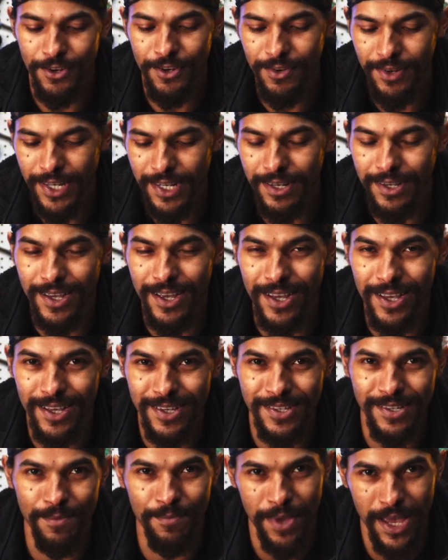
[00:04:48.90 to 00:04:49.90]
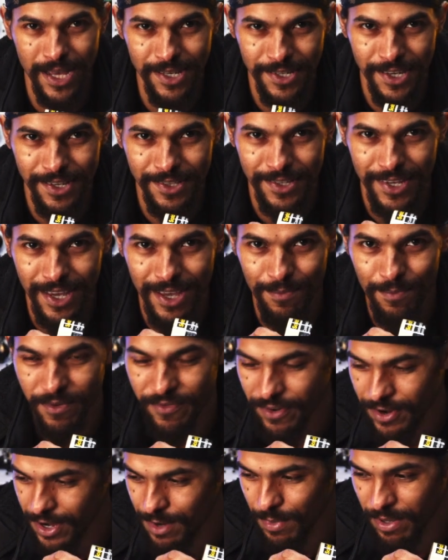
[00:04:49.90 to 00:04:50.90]
do need some masking tape if
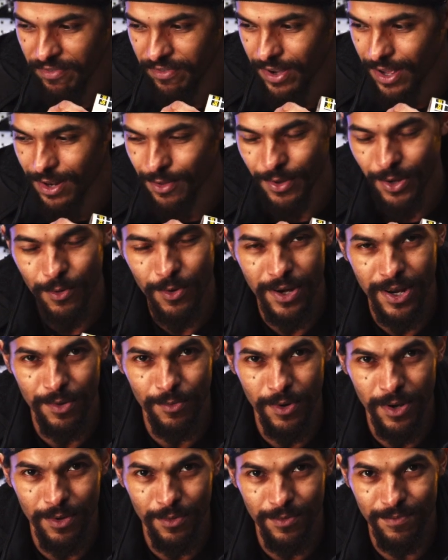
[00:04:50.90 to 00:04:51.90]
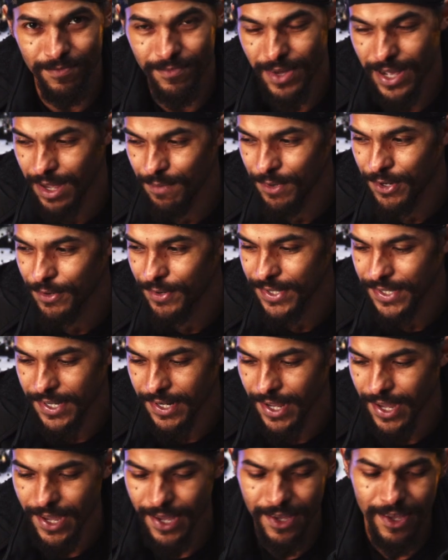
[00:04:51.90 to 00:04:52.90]
you're going to be following what I'm doing
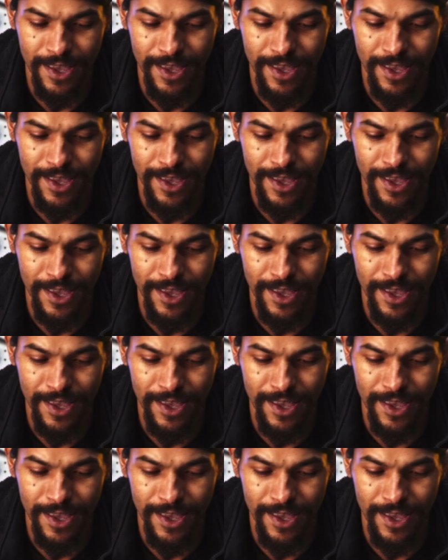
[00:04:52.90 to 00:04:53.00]
today.